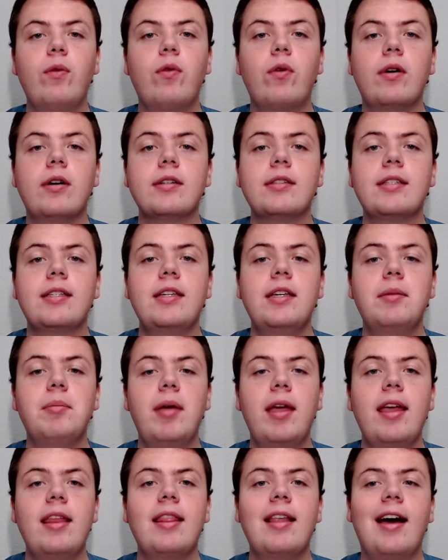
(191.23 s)
overall
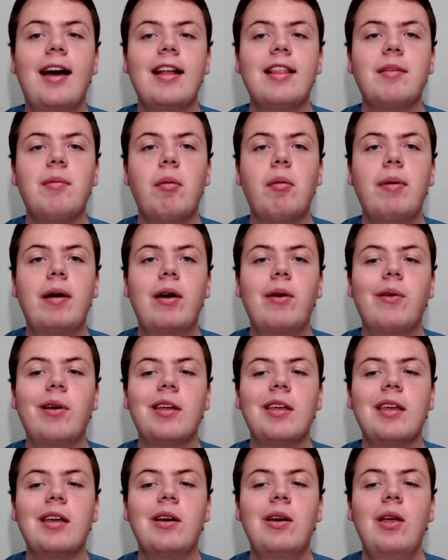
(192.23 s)
team in the Hot Tibet Power
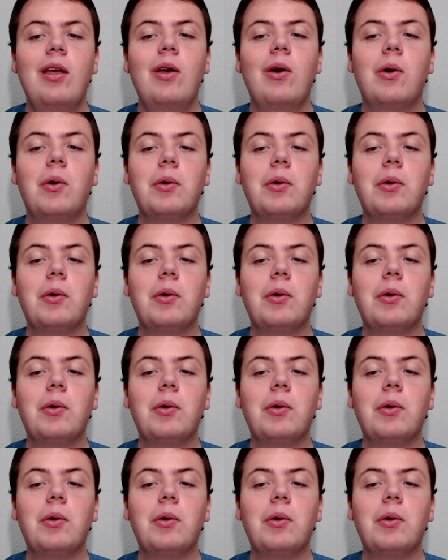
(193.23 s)
Ranking.